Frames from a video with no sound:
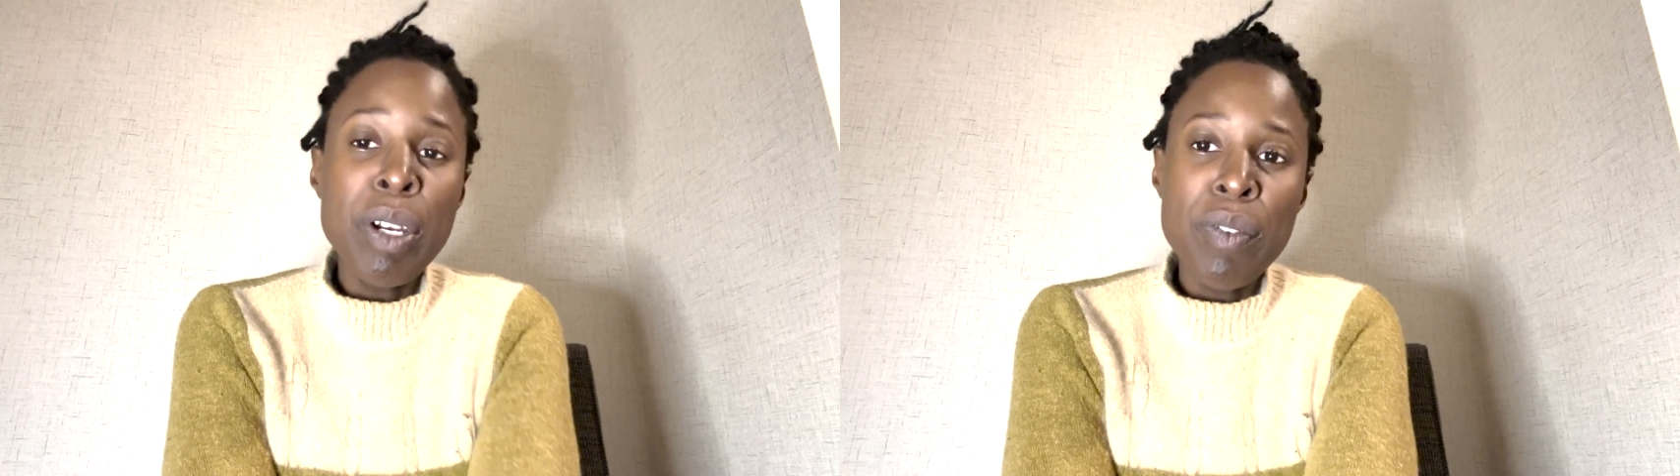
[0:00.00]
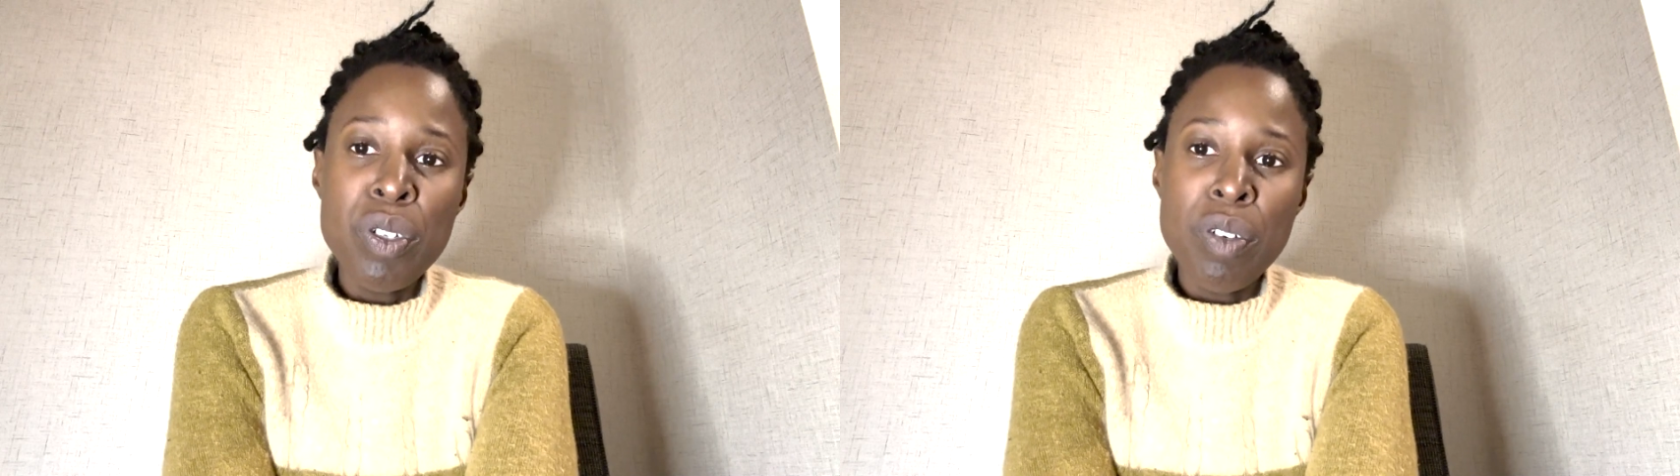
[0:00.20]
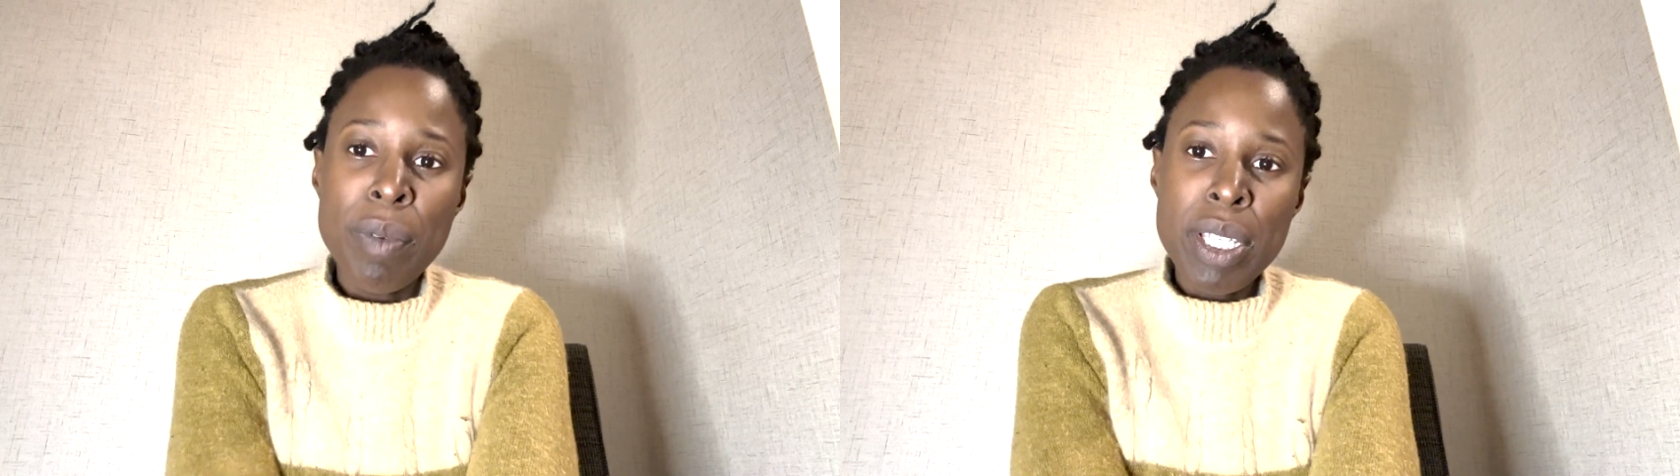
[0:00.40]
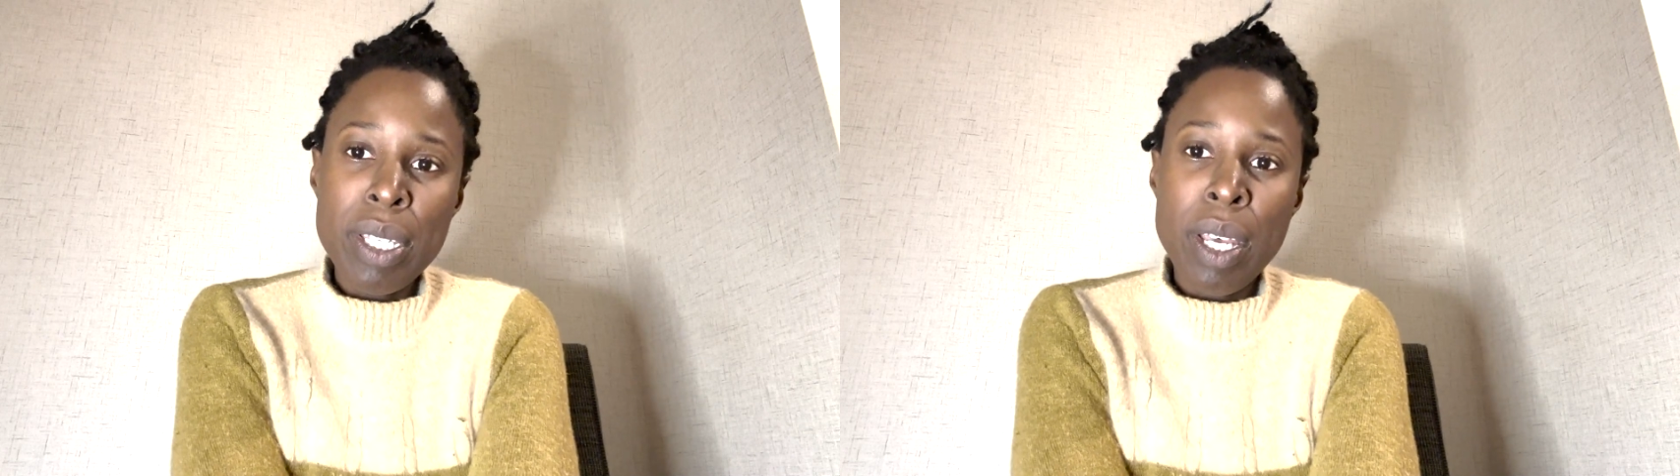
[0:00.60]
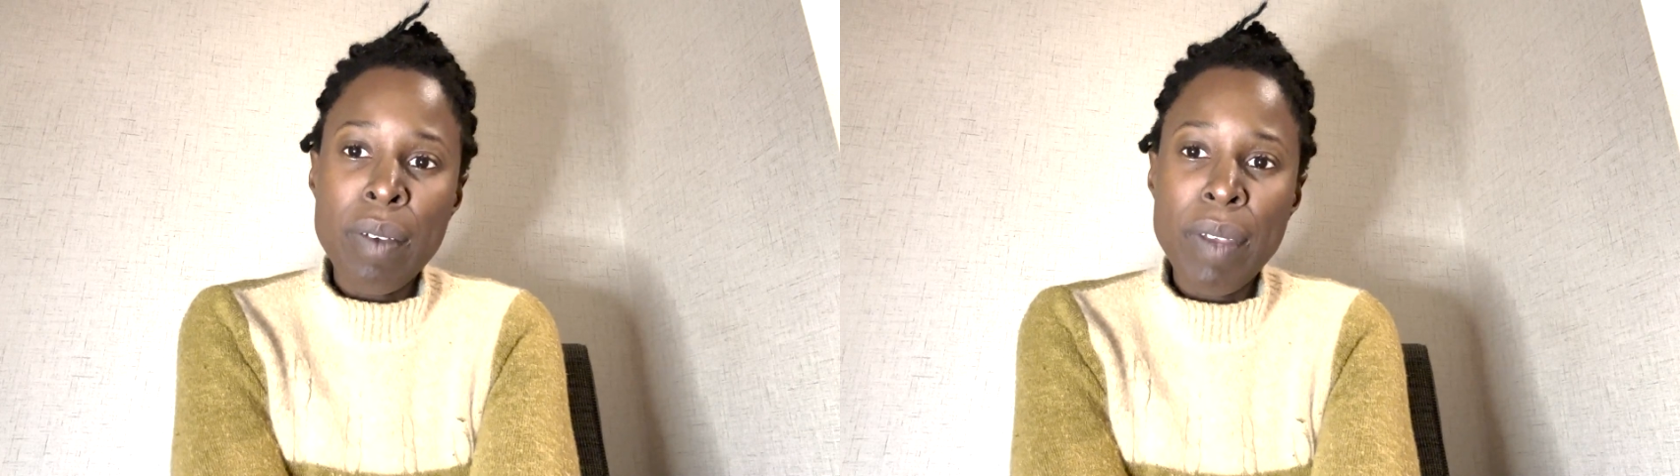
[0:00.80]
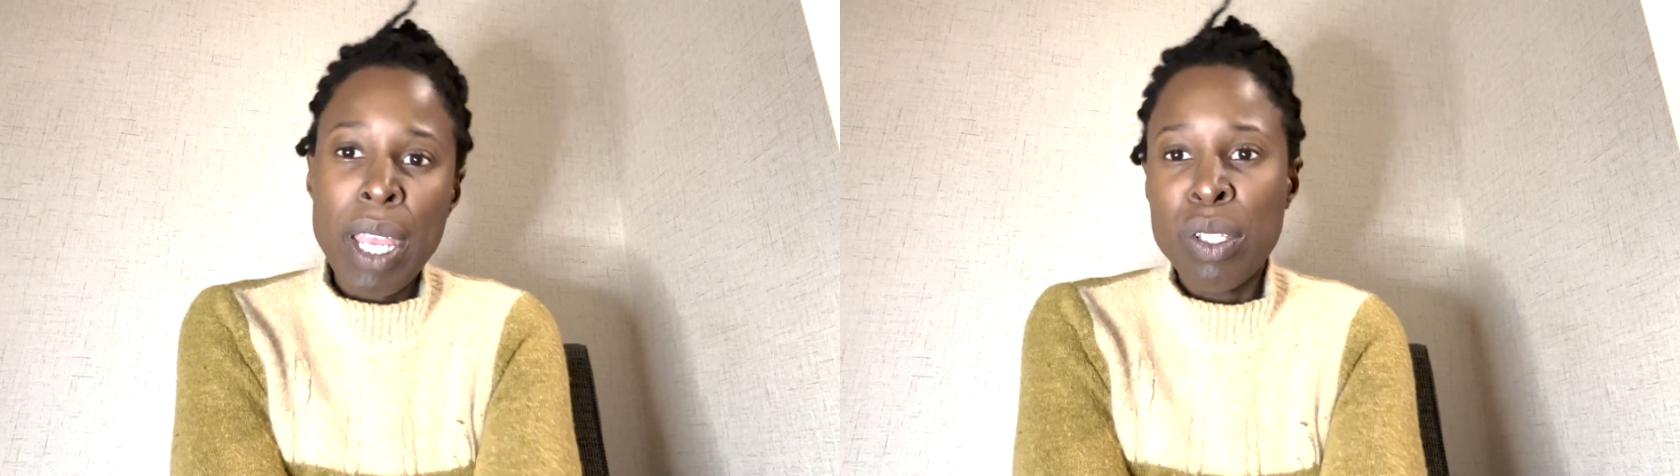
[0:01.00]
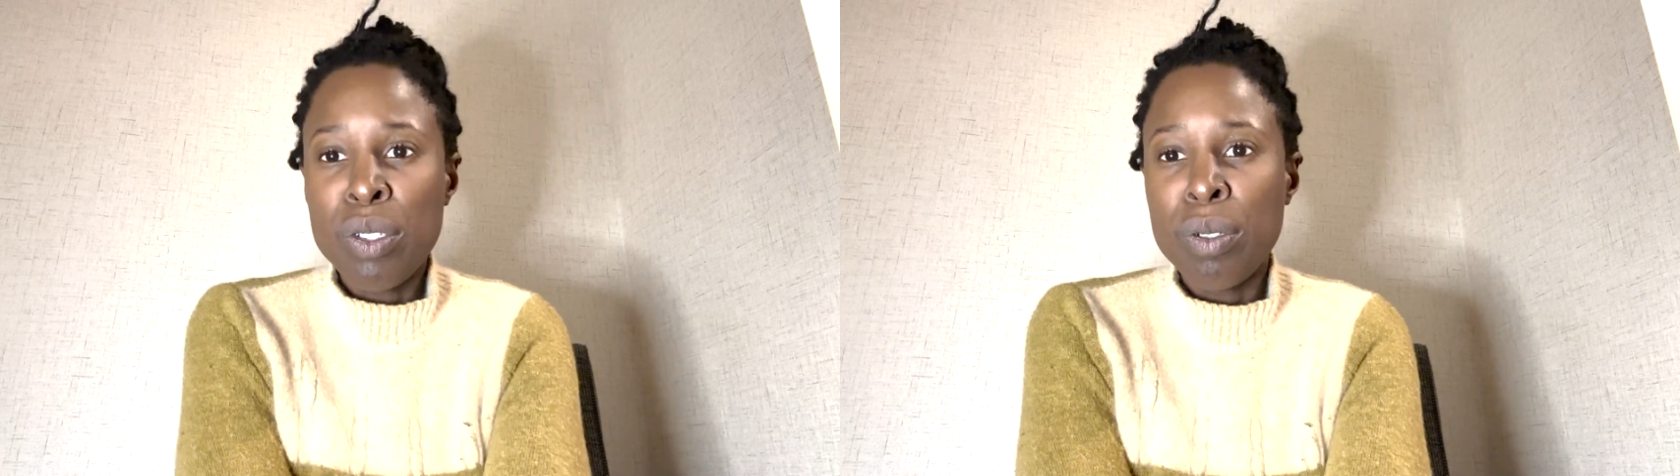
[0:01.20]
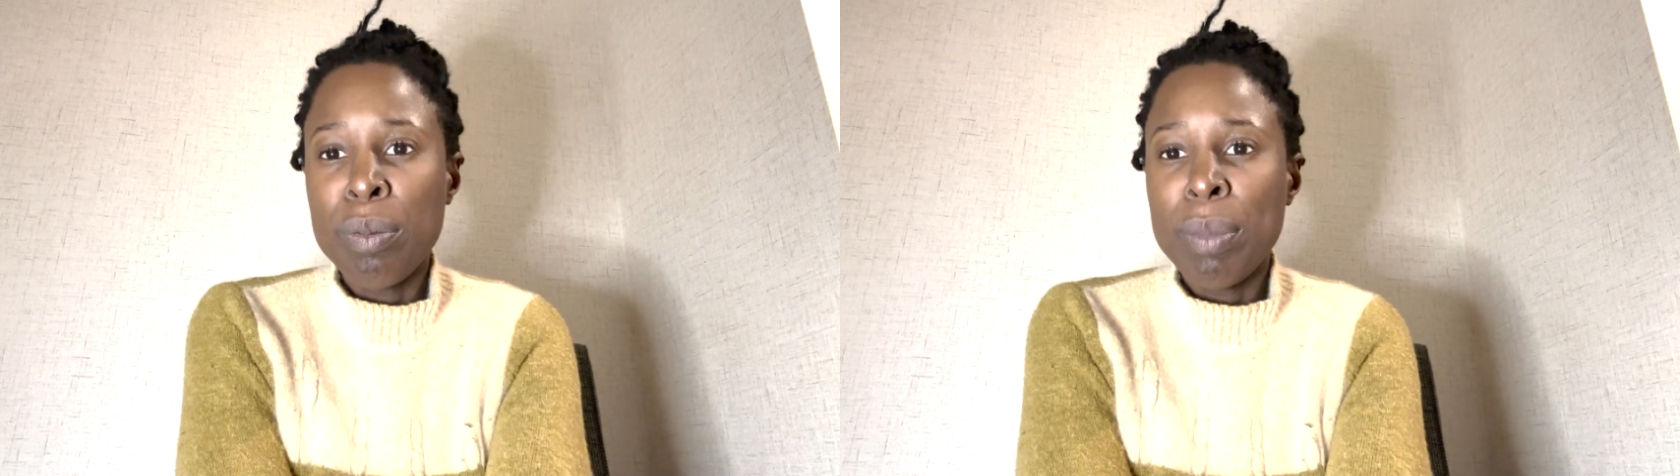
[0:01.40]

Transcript: version of myself and to